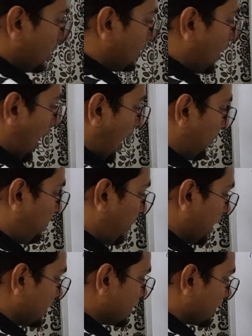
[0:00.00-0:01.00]
The
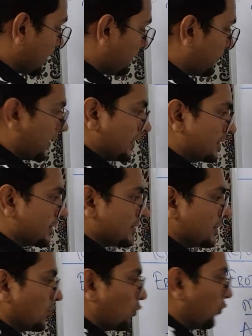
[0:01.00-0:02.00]
upper surface
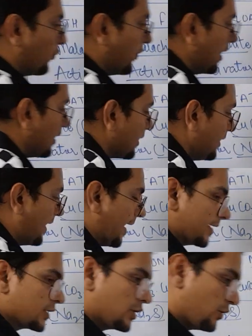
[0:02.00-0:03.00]
will react